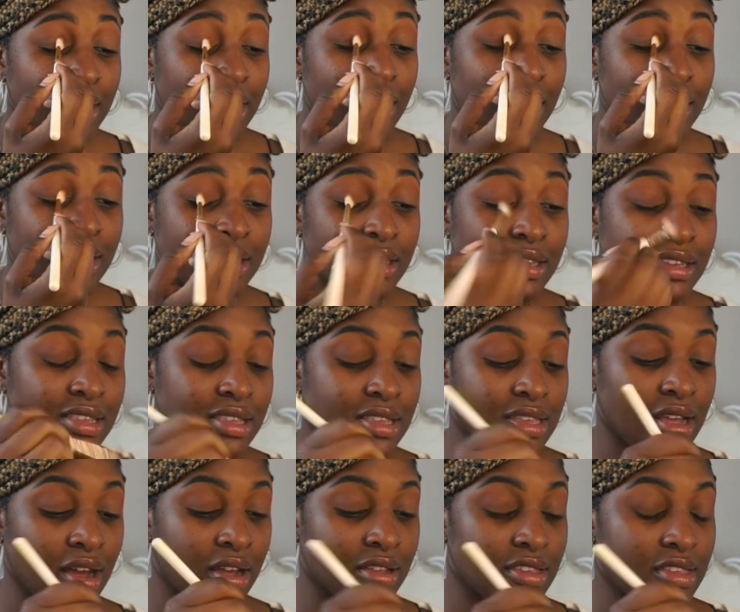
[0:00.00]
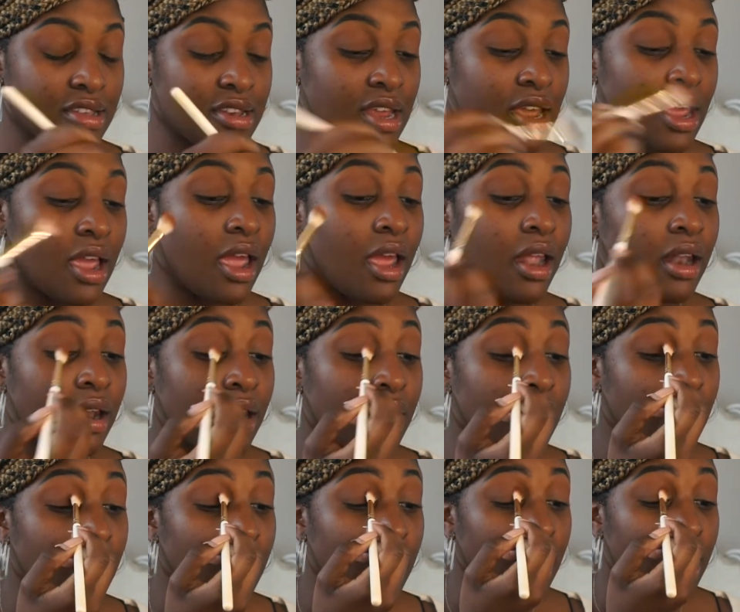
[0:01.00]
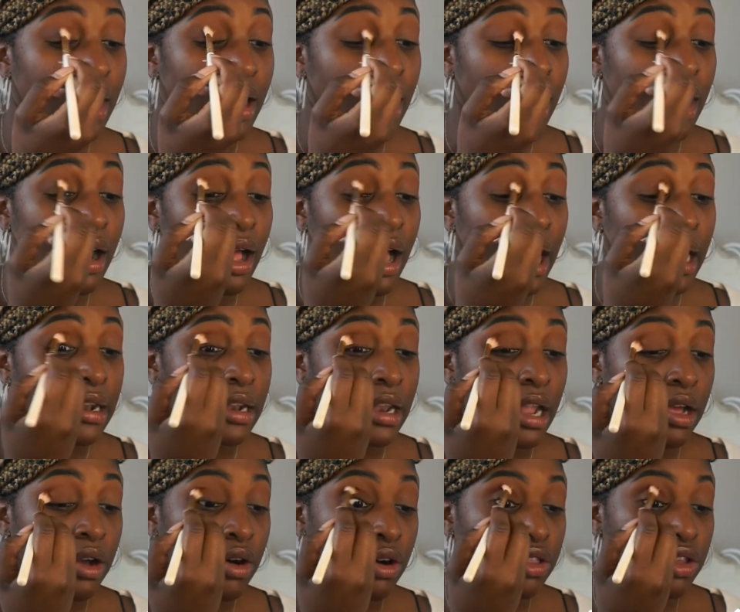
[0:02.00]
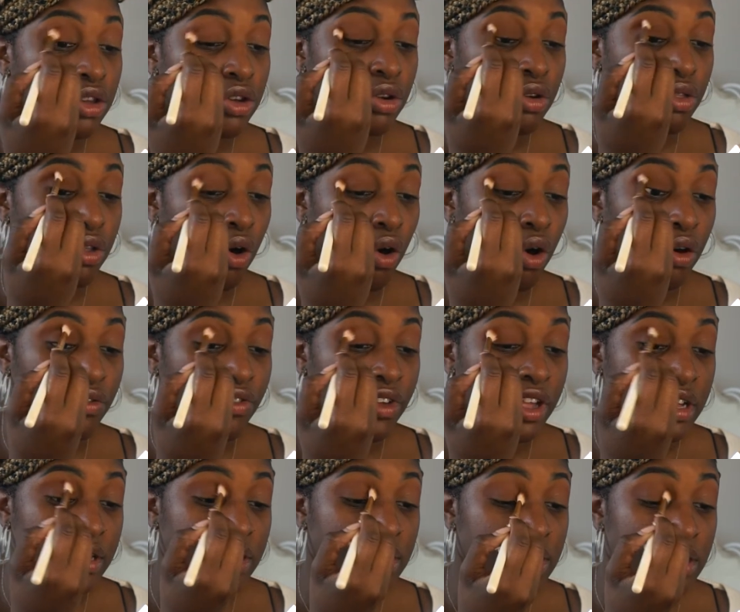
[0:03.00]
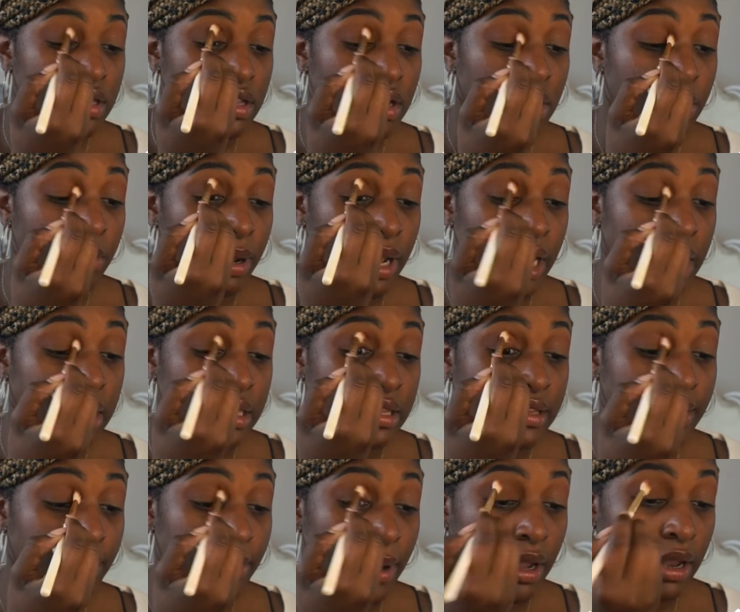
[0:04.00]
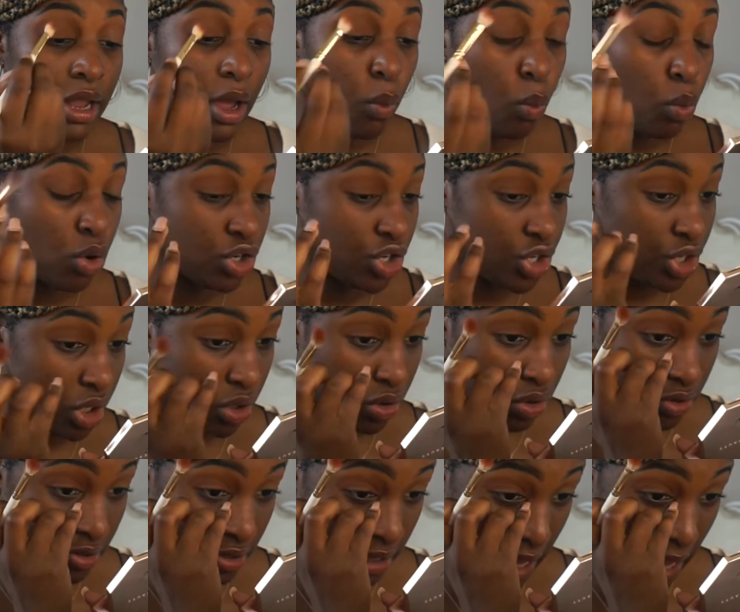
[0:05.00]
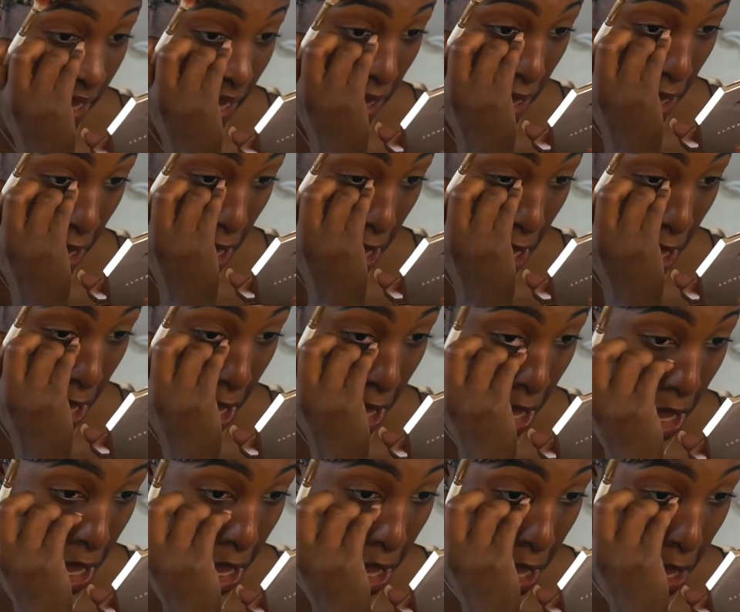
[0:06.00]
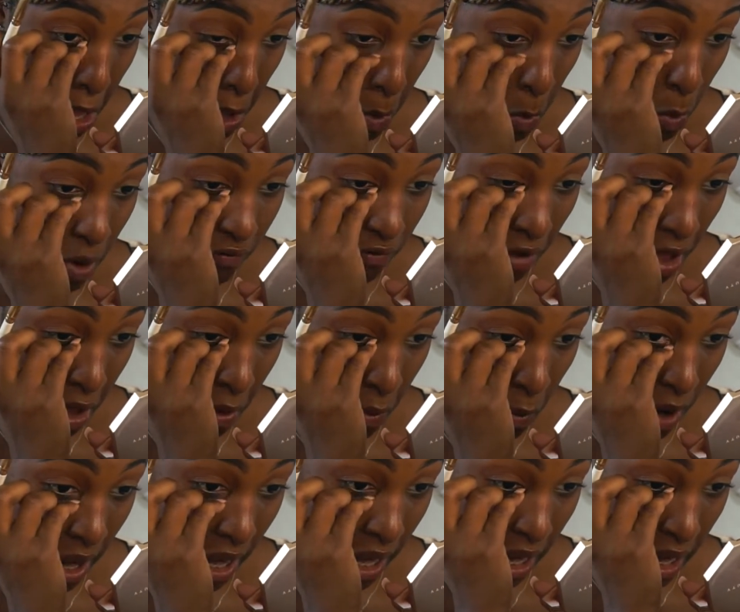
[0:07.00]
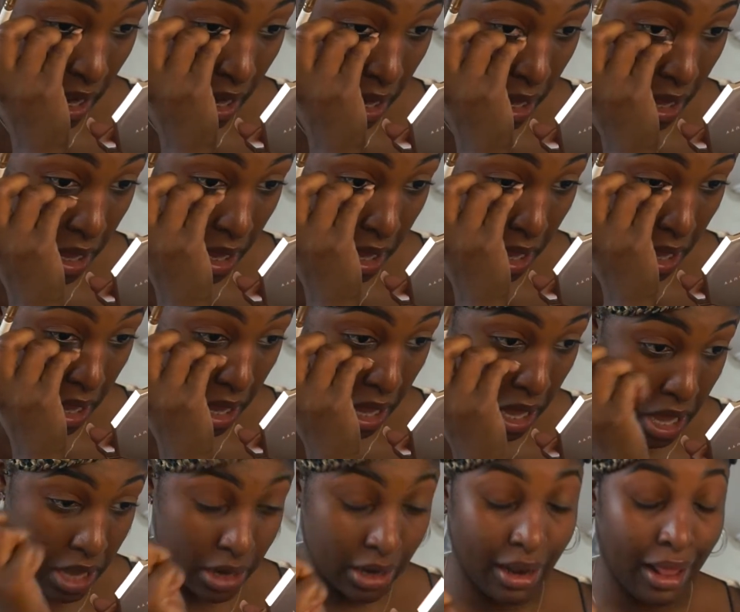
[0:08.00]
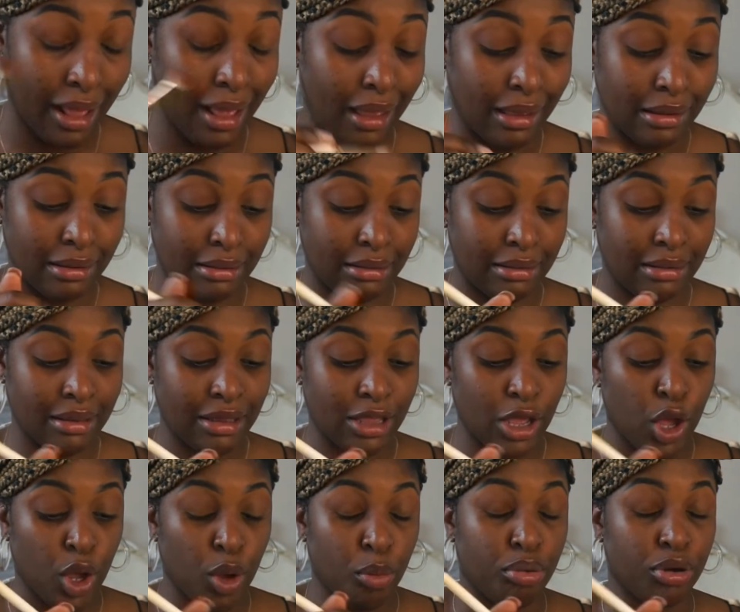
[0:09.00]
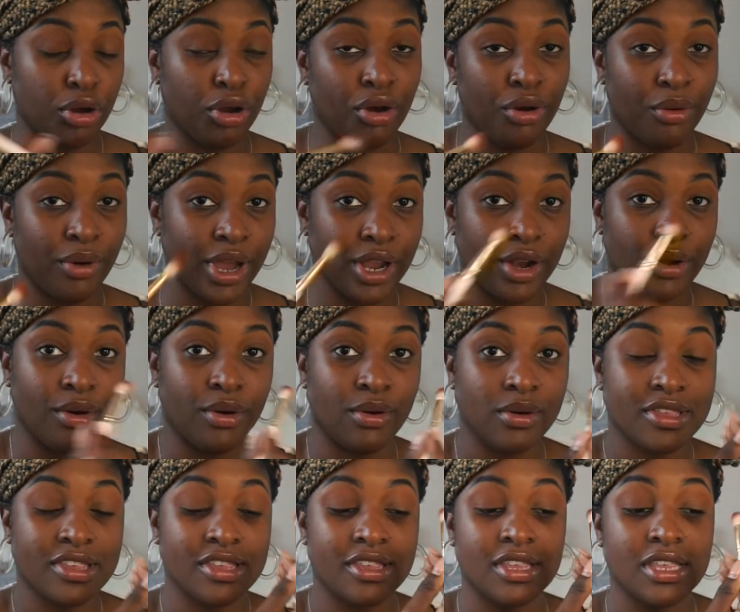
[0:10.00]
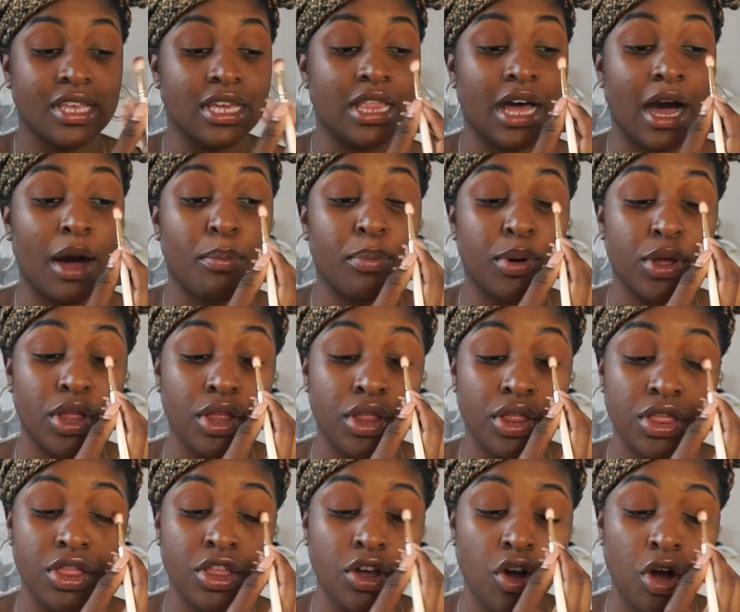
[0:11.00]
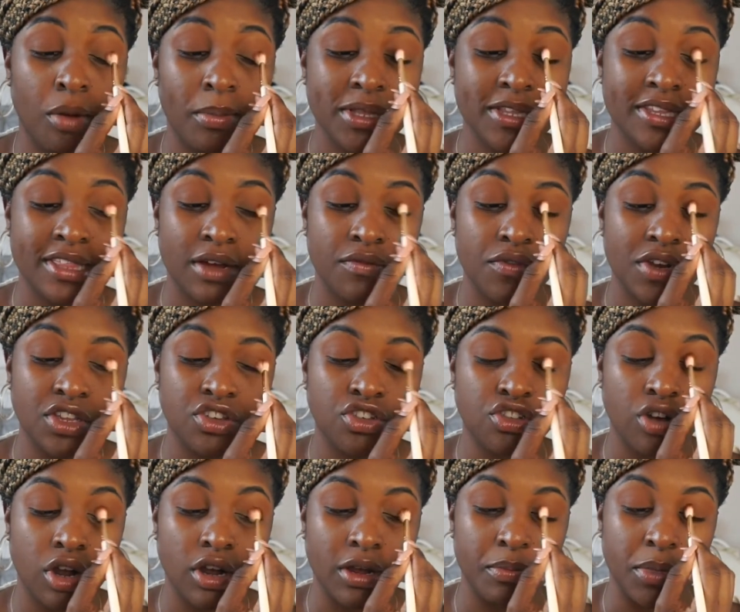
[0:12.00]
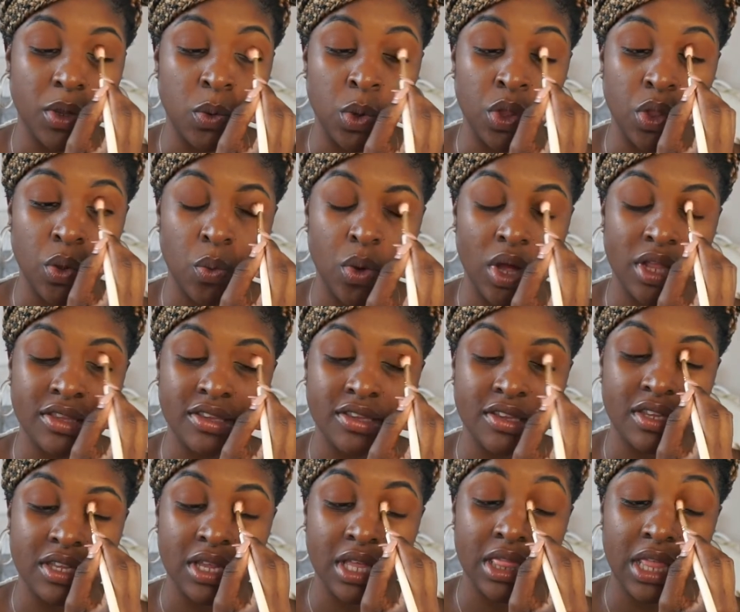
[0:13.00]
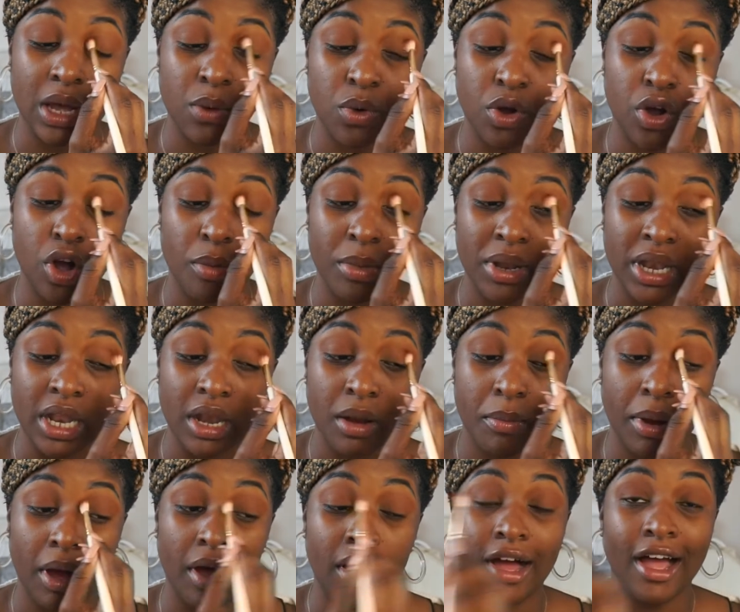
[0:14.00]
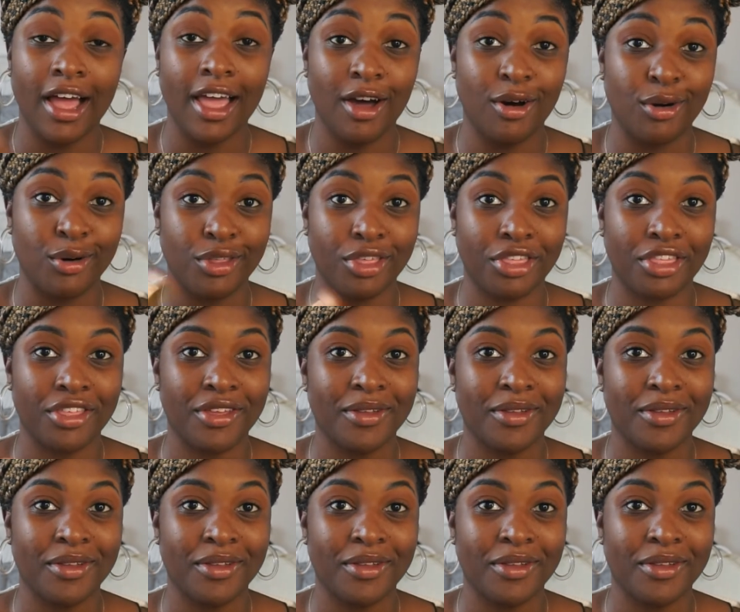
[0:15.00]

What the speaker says: this is disgusting, and like, you know, the obvious complaints about like what she looks like with her weight and like, put it away, no one wants to see that. But the comments that really struck me were the ones that were commenting about her health,